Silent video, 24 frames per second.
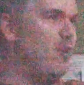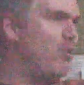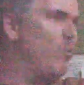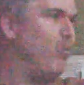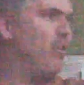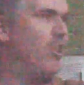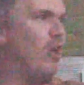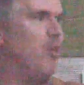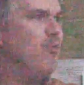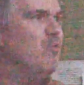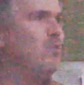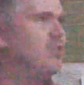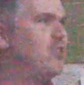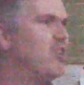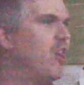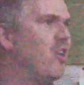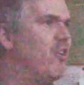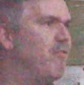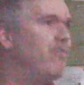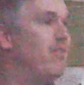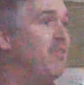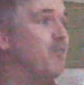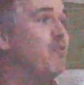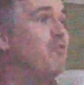all those kind
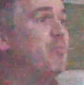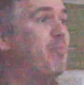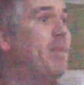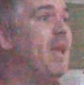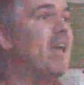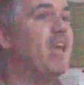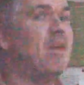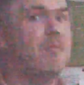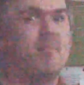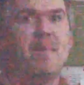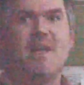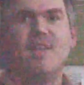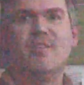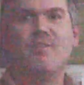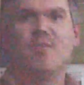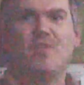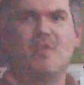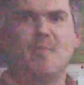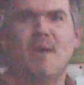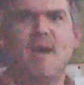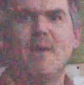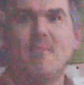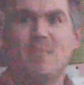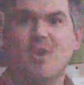of those pinging bits on the
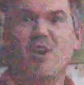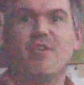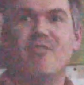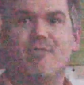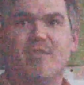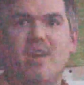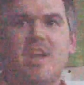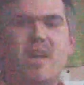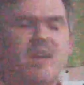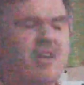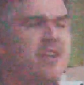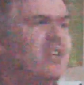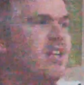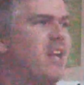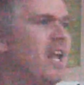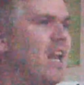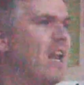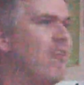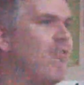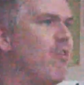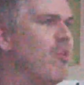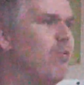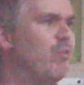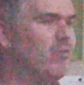map kind of tell
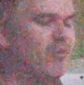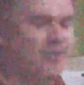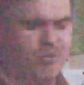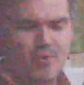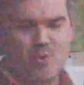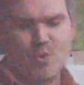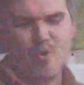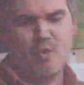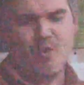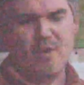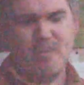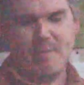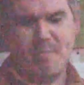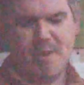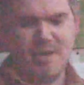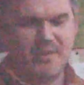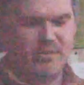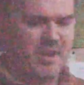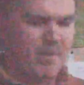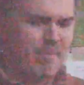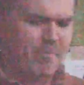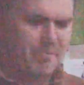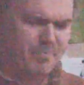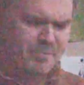their own story. But
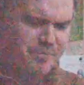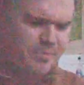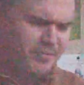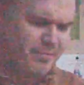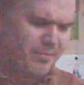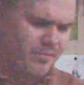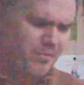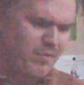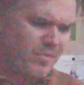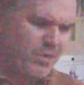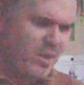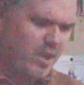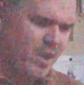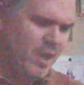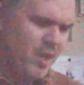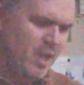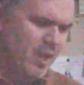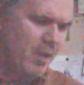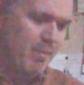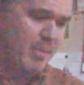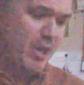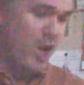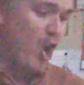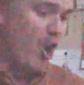no,
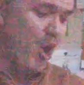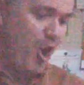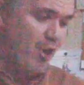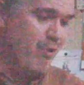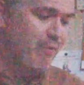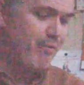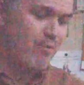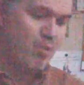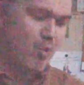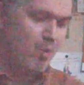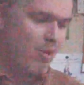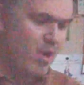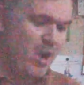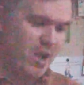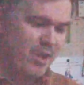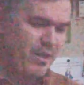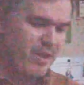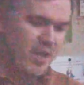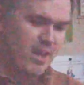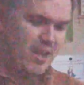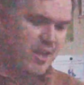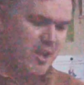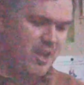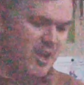overall, I
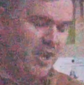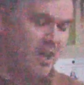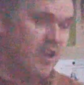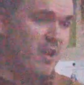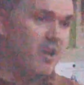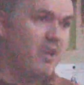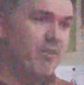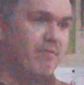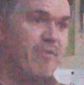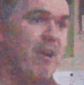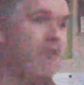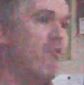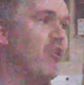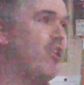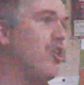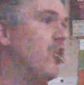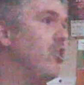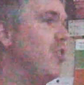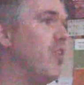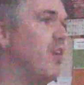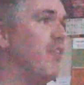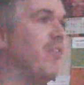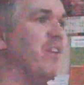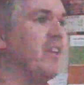think very good.
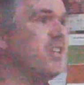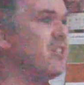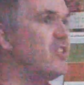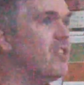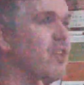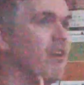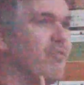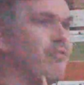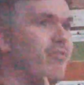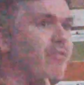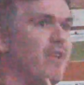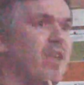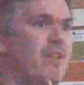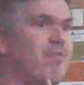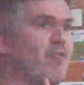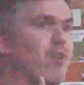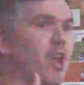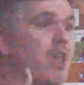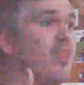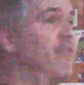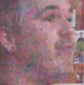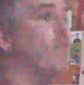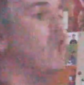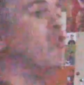And I think stuff, even
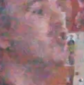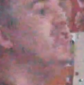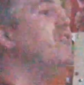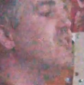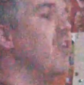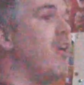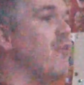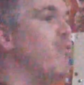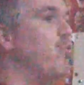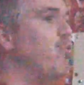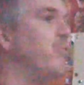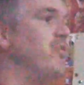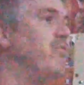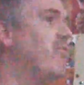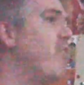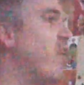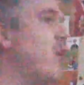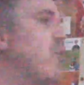like the voiceover was very